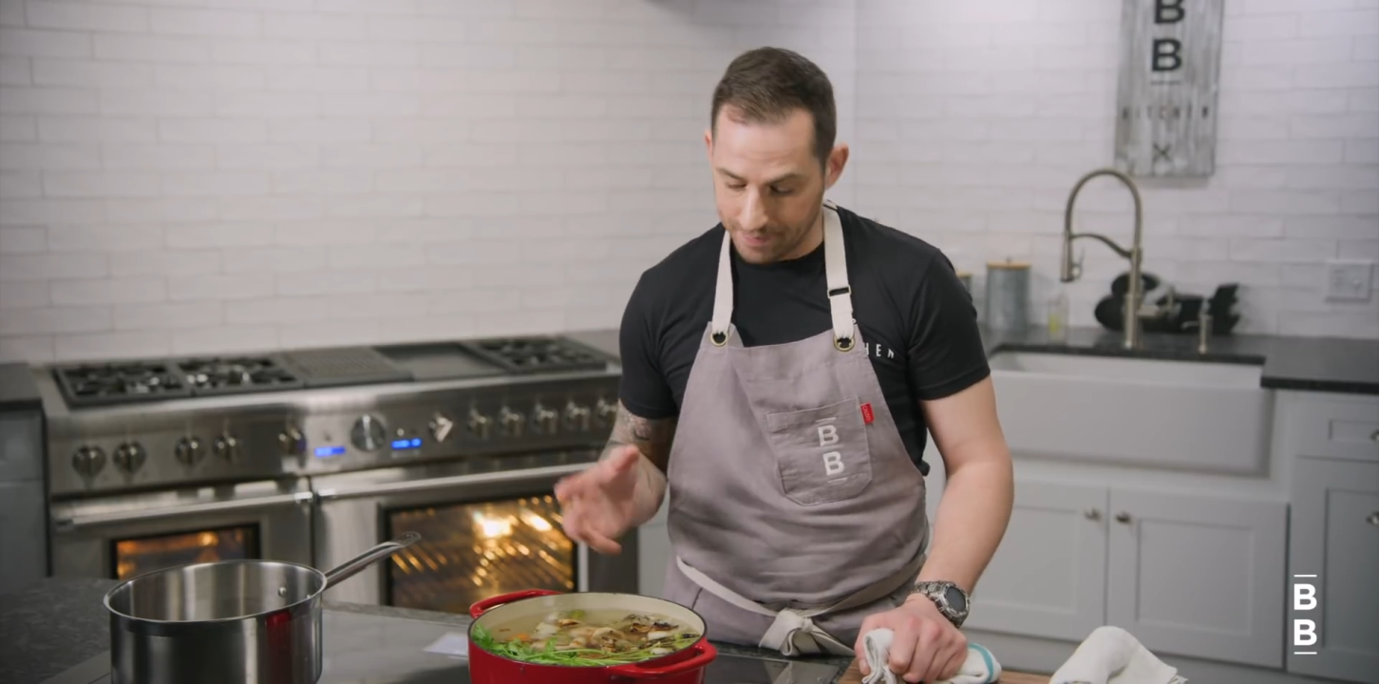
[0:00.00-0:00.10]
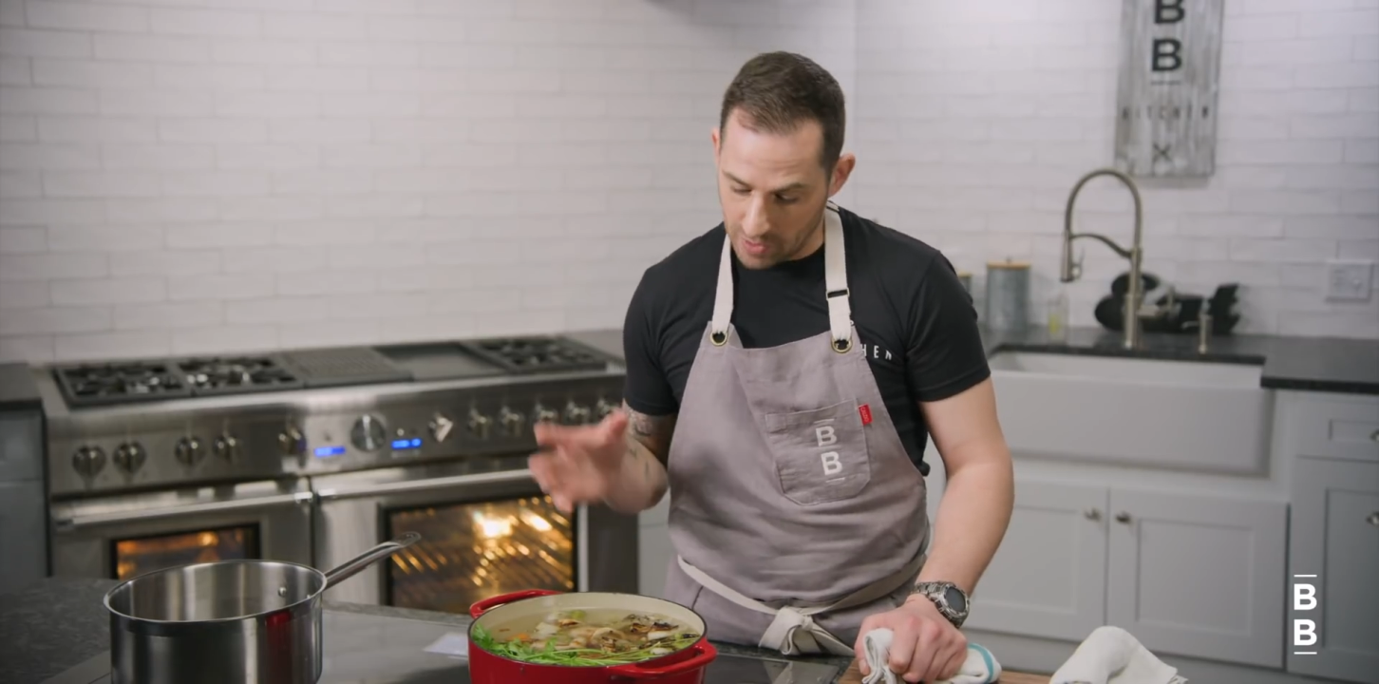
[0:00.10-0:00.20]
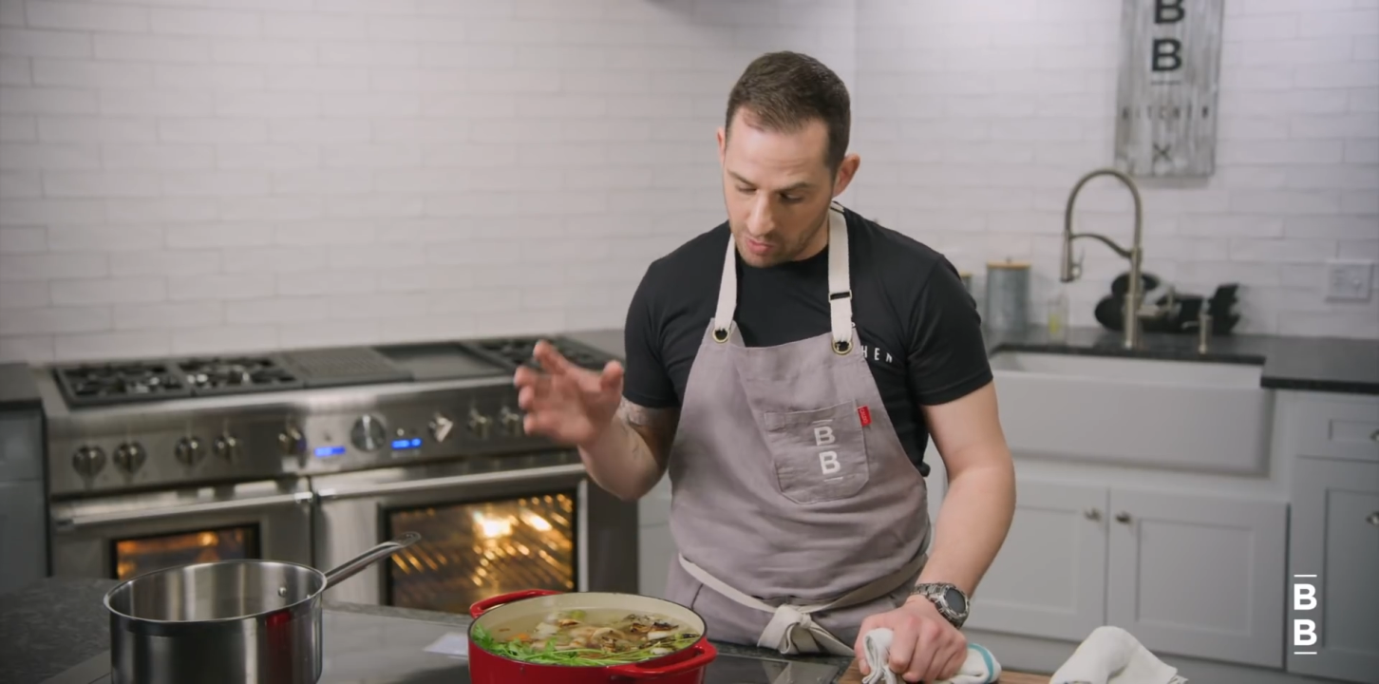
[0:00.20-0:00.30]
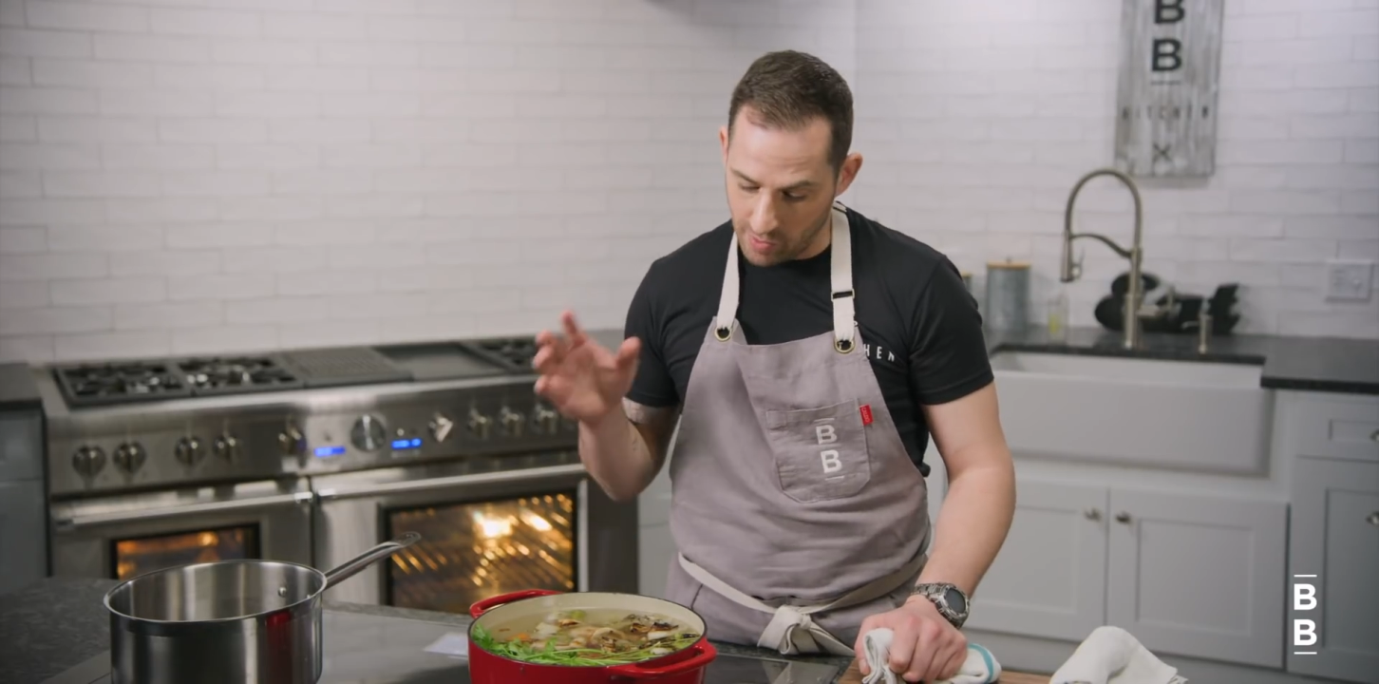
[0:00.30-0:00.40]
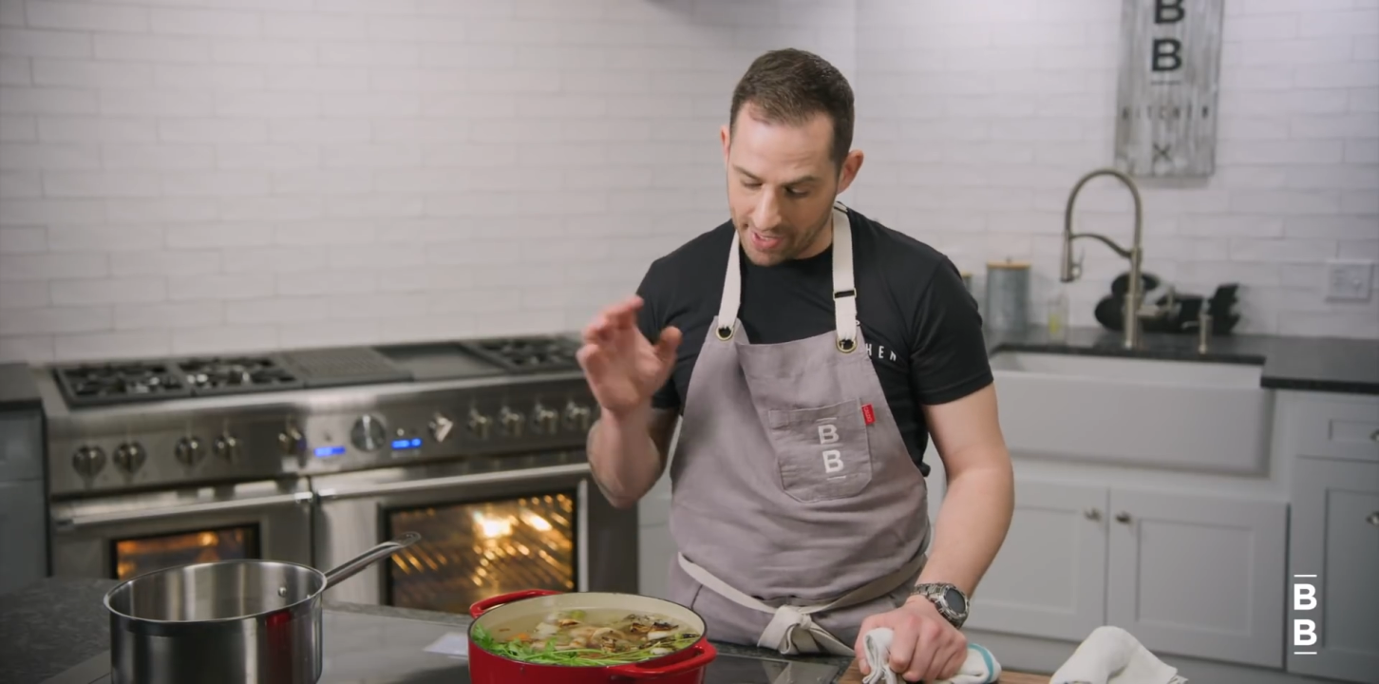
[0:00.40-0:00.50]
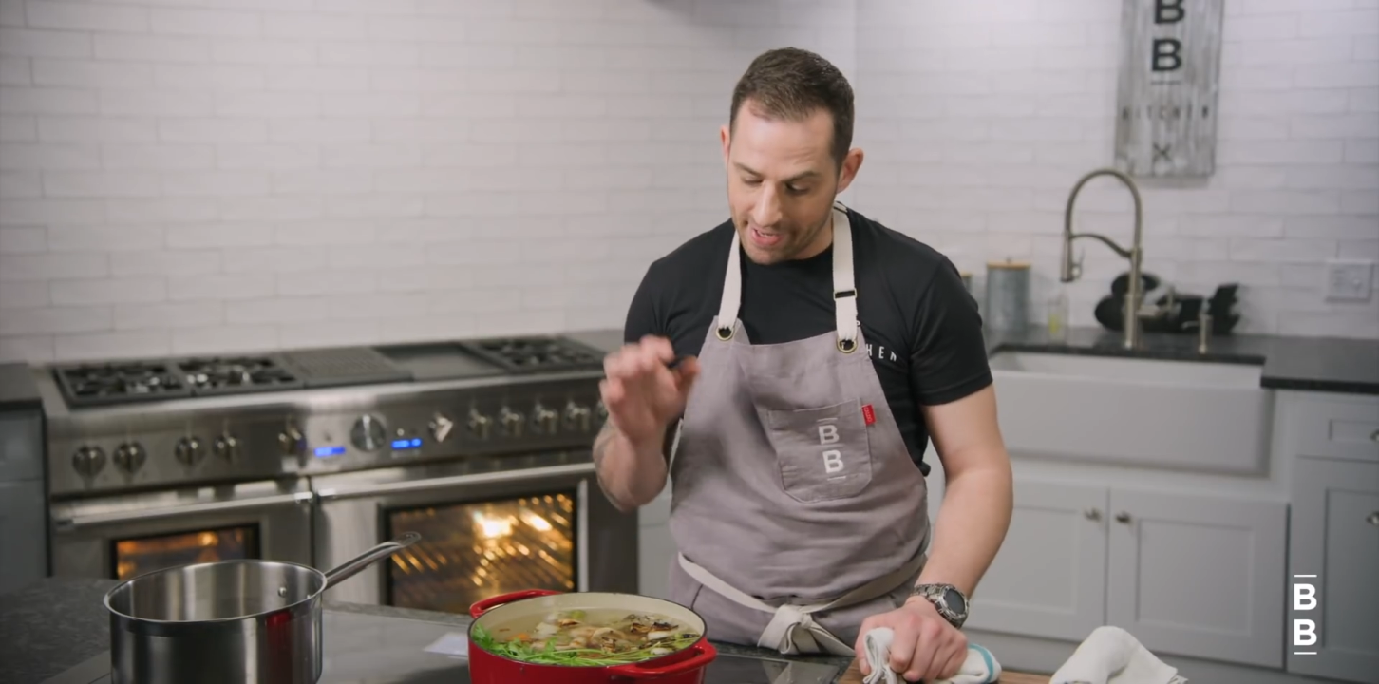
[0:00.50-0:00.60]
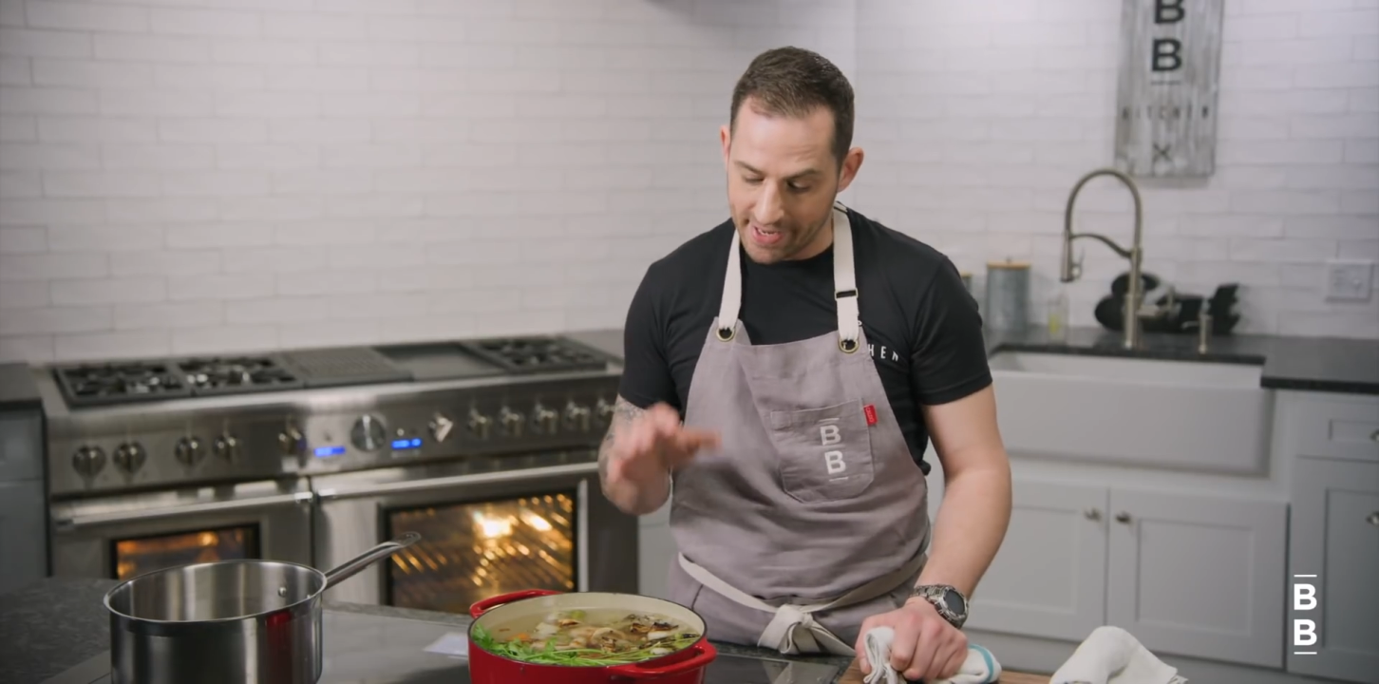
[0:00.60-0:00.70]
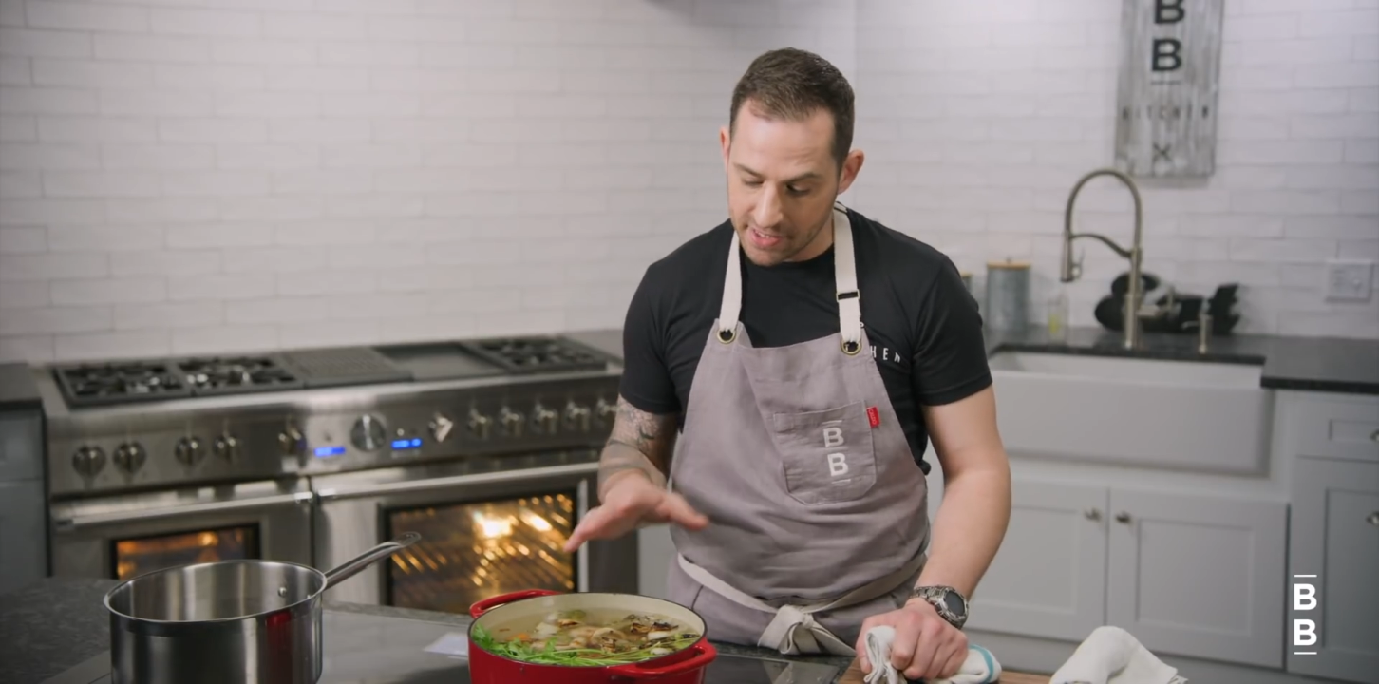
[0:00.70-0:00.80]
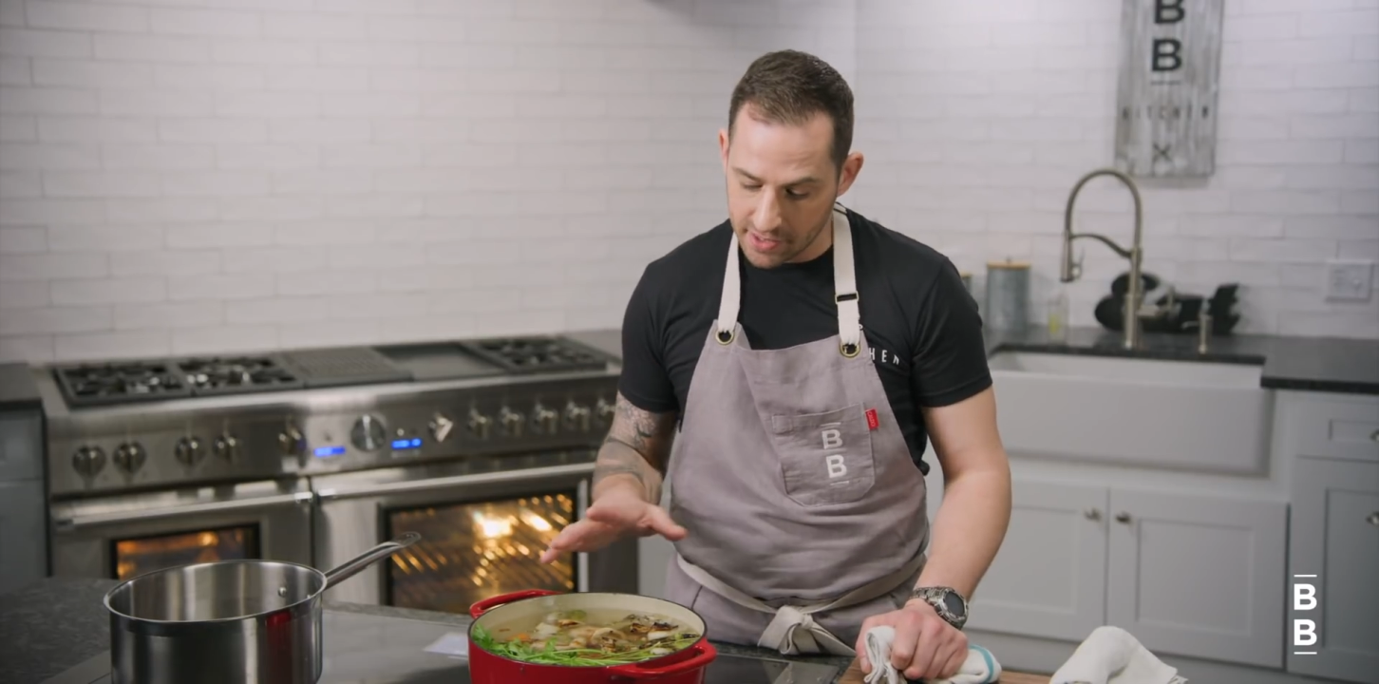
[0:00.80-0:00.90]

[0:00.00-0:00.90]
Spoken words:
We want a nice